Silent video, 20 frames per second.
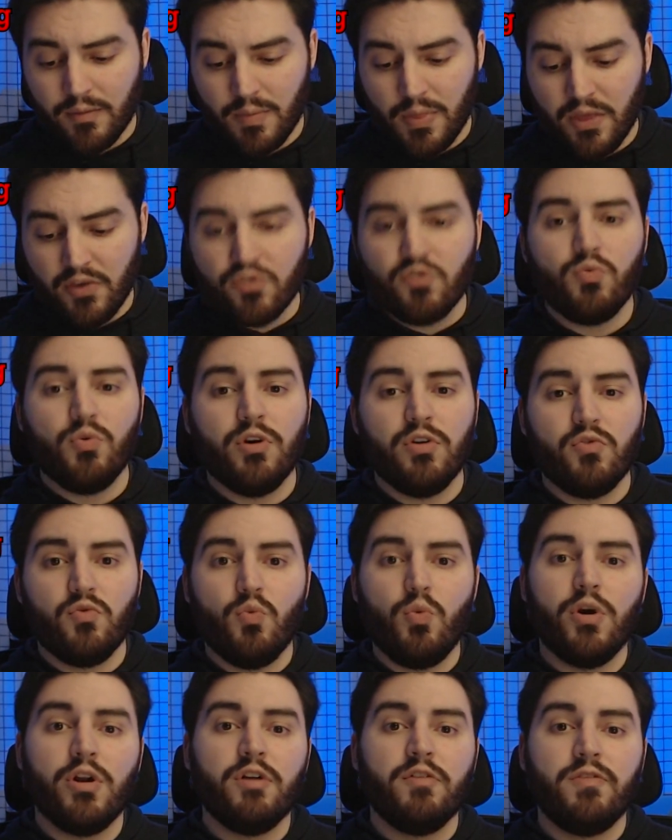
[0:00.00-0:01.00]
This was
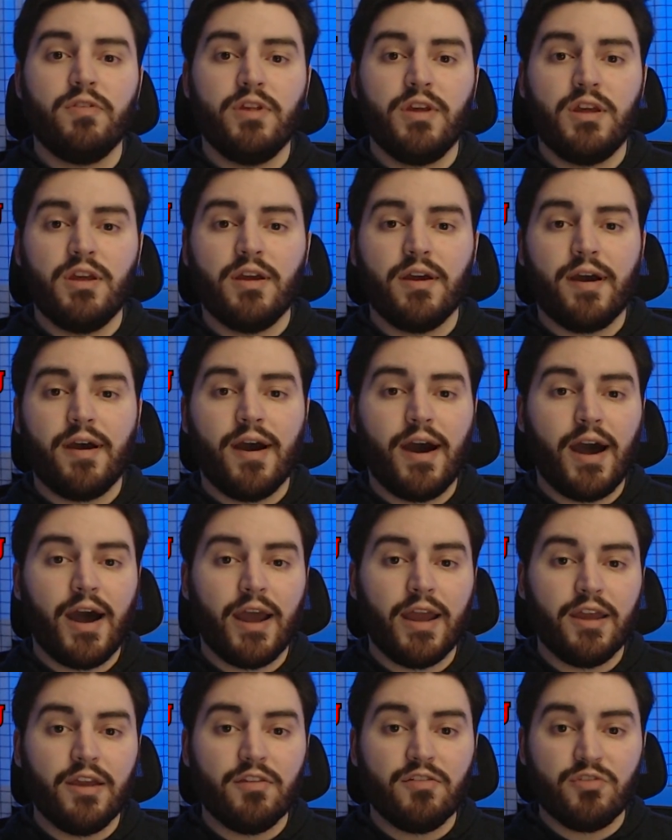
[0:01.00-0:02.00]
one of the
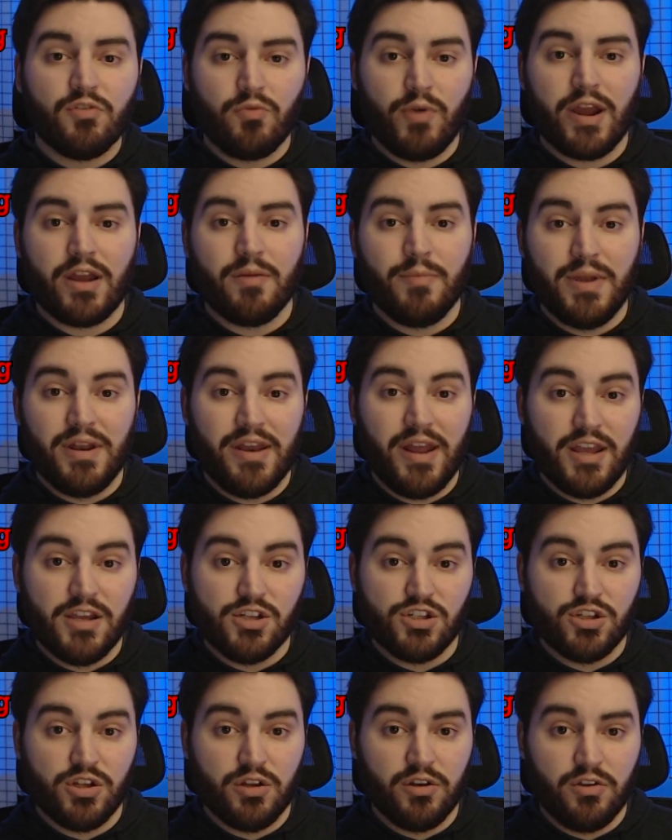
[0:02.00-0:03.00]
highest
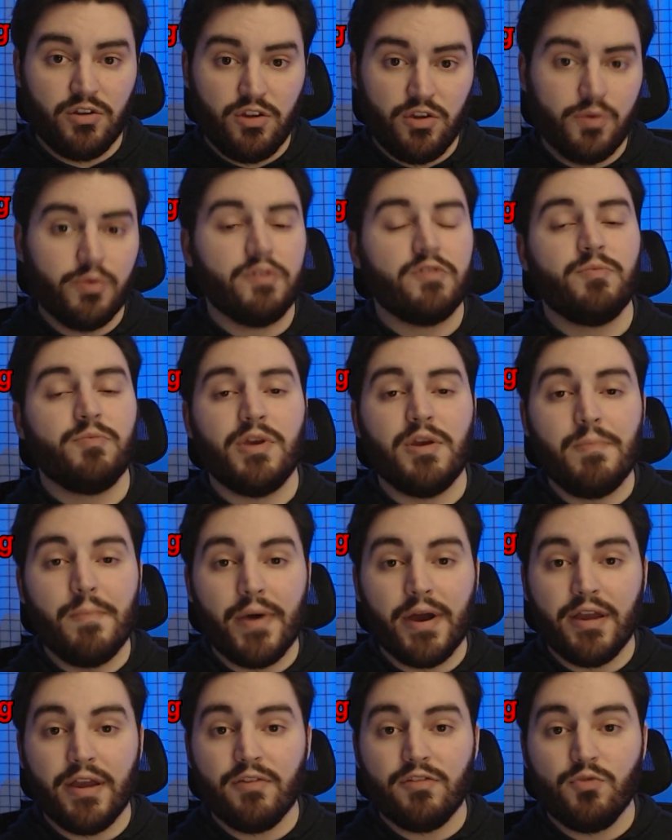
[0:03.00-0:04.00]
recommendation USB
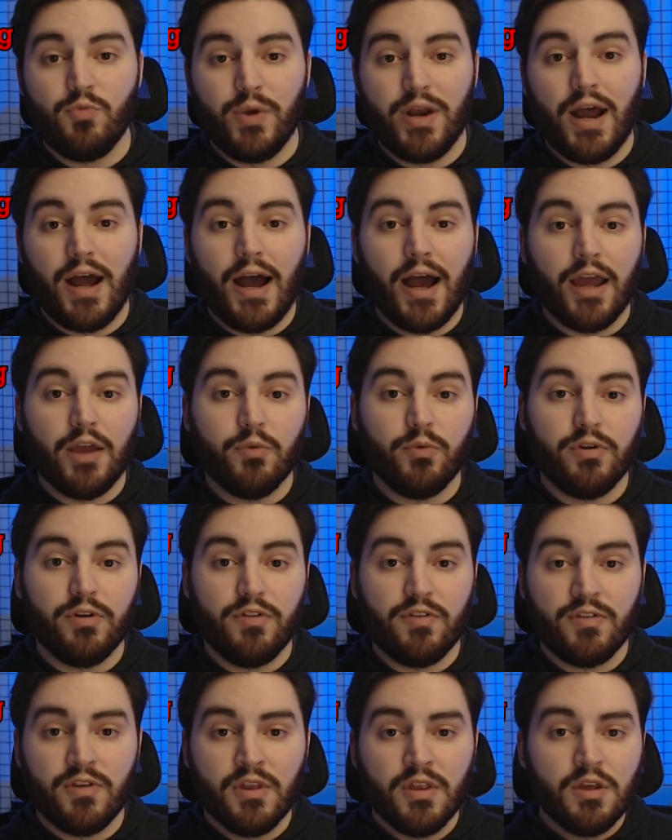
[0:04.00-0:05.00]
mics when I
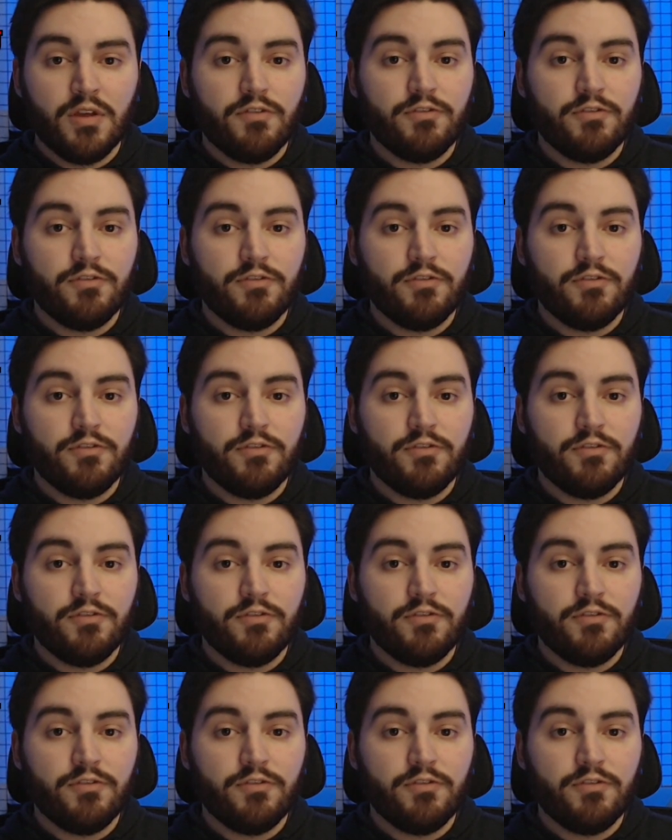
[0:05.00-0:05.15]
was